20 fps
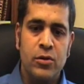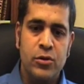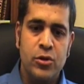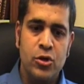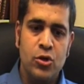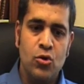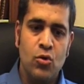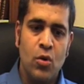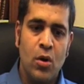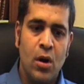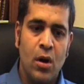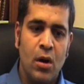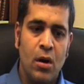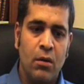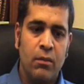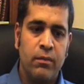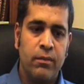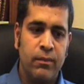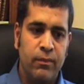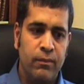do
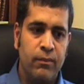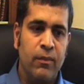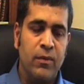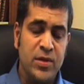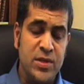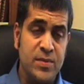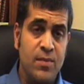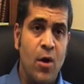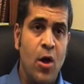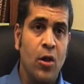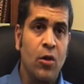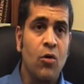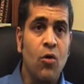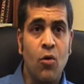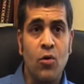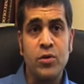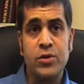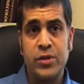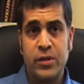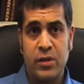a small
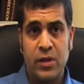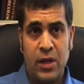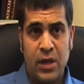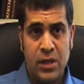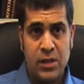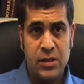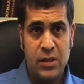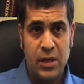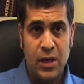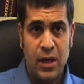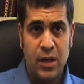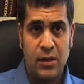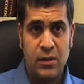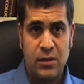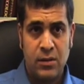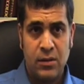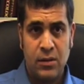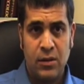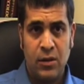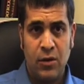course on the internet.
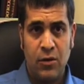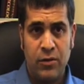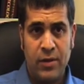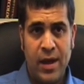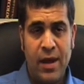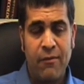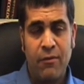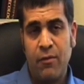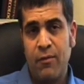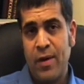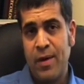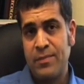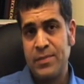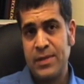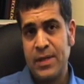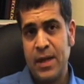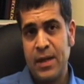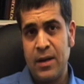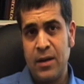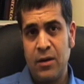You know, they have a
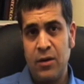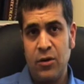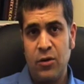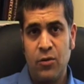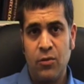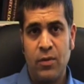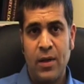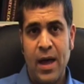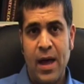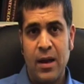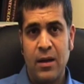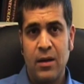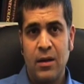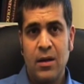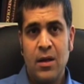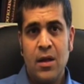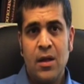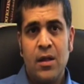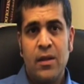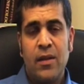website and you do that.
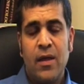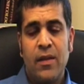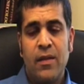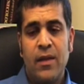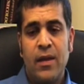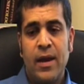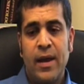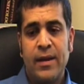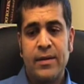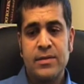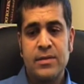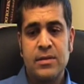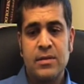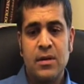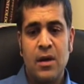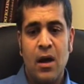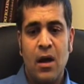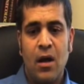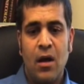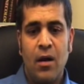Then the next
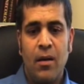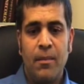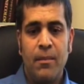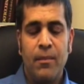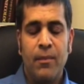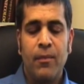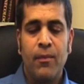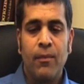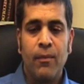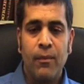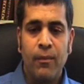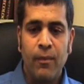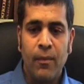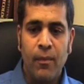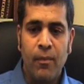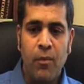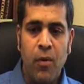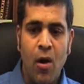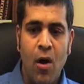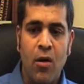
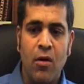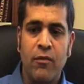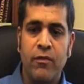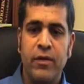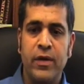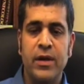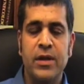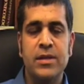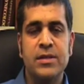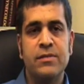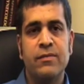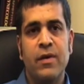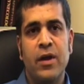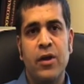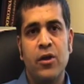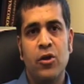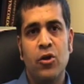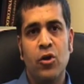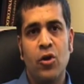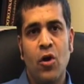part of it is
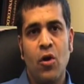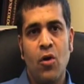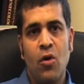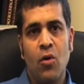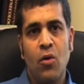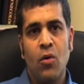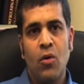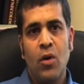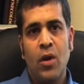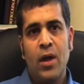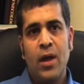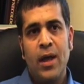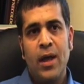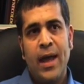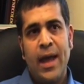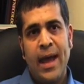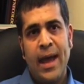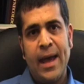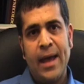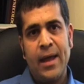where you go
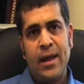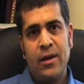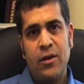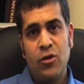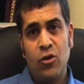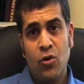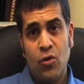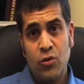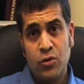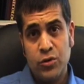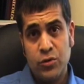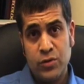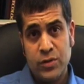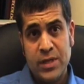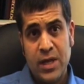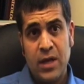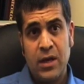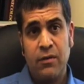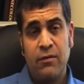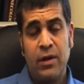to
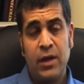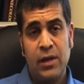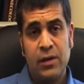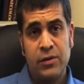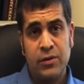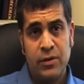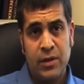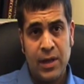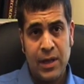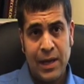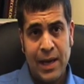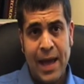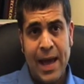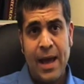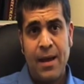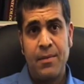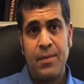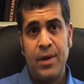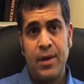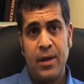Sunnyvale to their
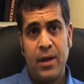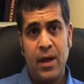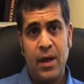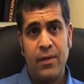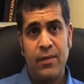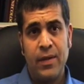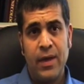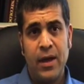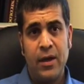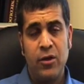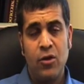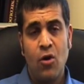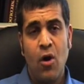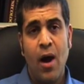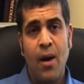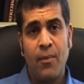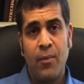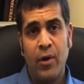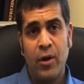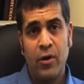lab, and there you
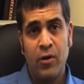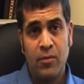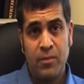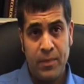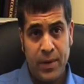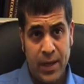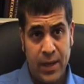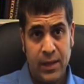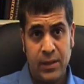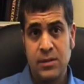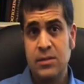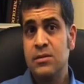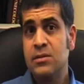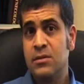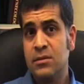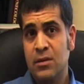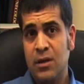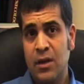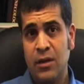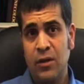operate on pigs
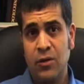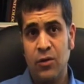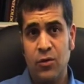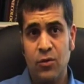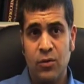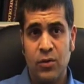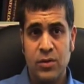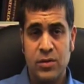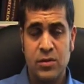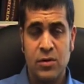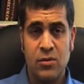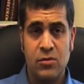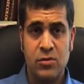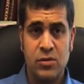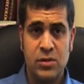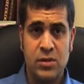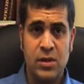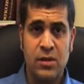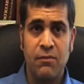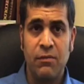and you do the
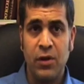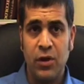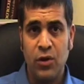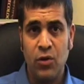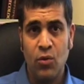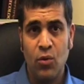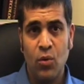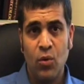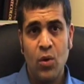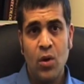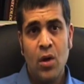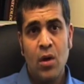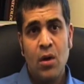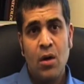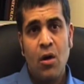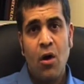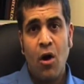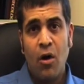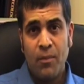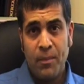surgeries that we do
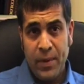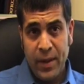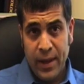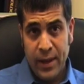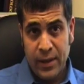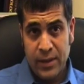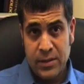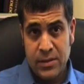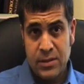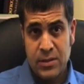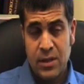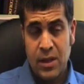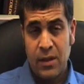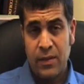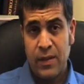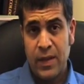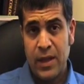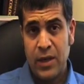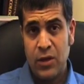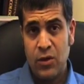on pigs.
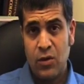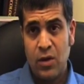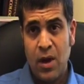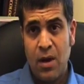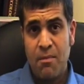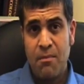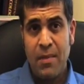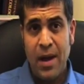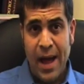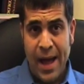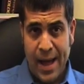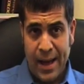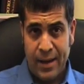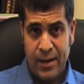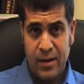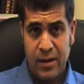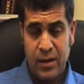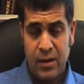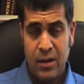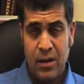And then you come back,
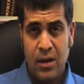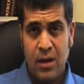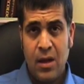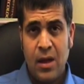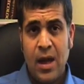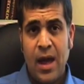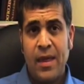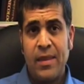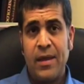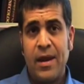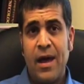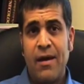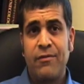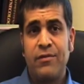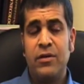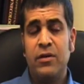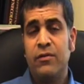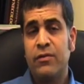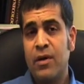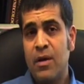and then
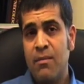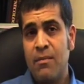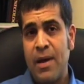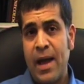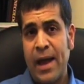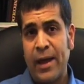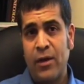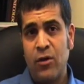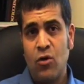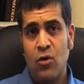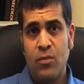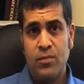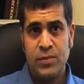after you've come back you